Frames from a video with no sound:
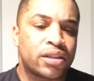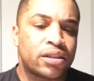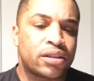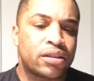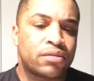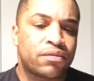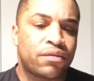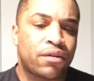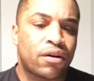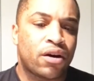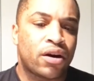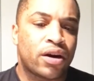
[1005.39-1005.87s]

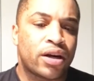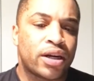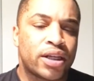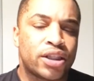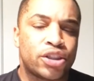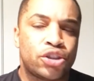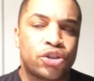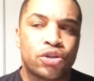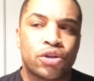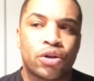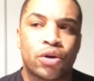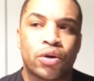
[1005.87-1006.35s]
as
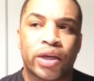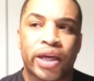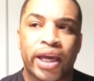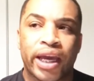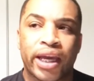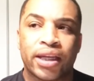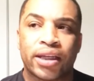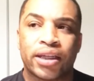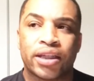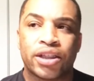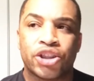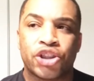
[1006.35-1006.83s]
far as
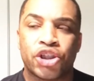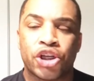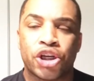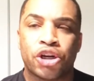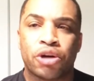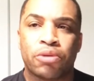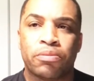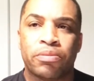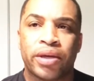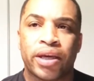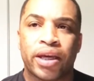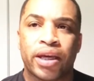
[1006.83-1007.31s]
Caitlyn
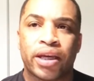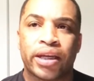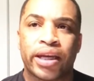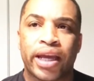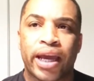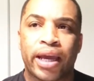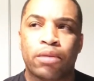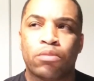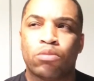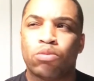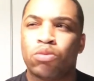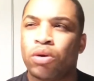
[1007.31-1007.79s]
Jenner
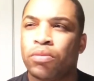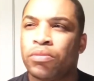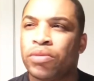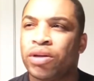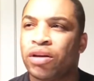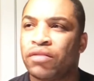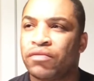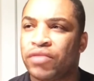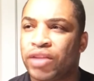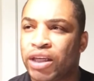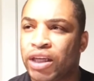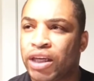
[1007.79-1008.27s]
being named
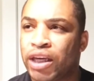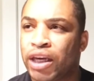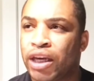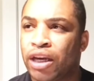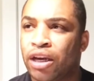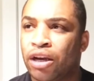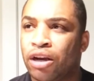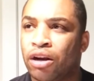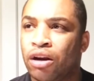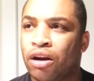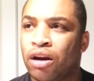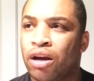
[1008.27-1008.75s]
Woman of the
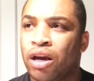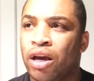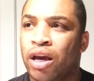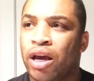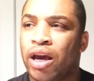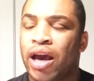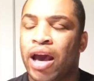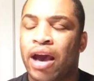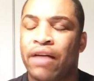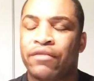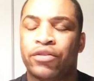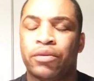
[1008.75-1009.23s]
Year
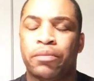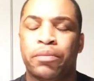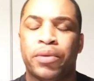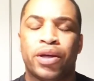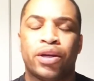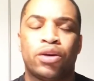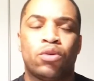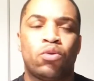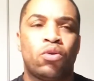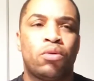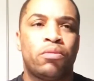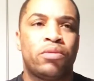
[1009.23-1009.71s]
after
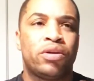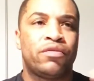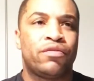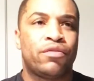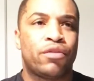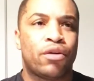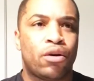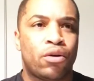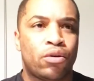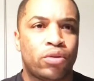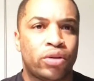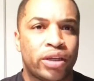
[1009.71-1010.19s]
being a
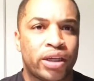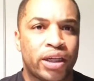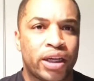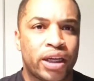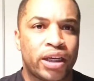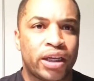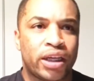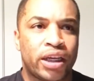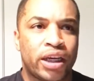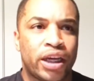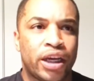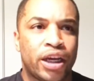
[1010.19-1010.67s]
woman for
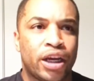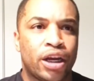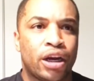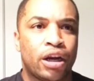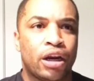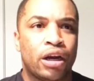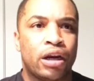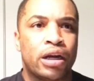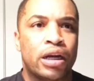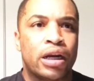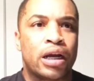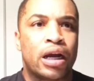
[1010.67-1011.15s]
only a
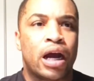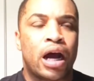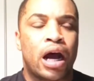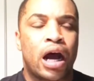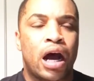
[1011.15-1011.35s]
year.